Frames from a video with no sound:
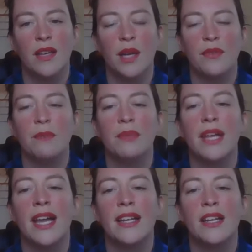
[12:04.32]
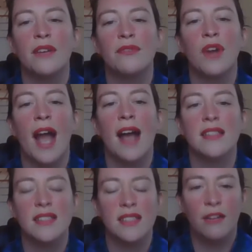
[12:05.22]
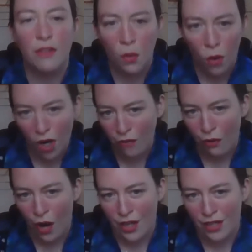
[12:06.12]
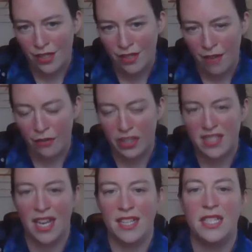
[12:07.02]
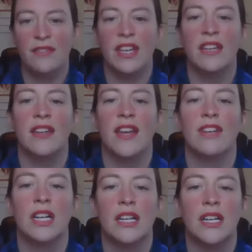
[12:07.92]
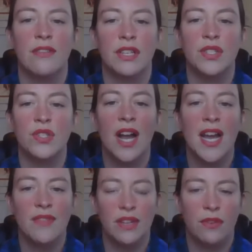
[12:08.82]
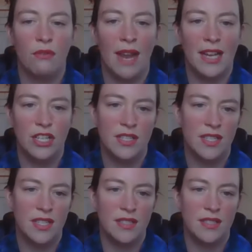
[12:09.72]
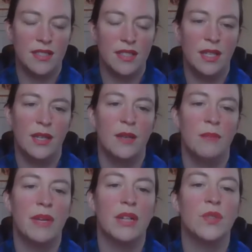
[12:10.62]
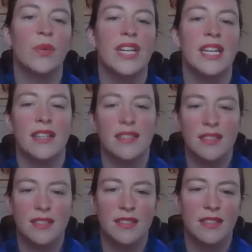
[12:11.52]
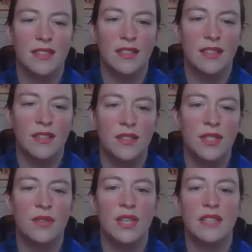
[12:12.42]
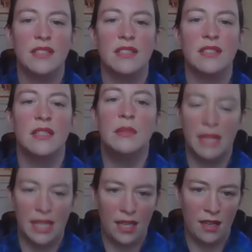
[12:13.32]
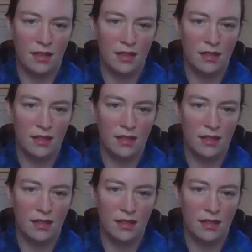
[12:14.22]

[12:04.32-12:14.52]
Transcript: every blade of grass, every work of art, every scientific endeavor, every striving for righteousness bears witness to this meaning.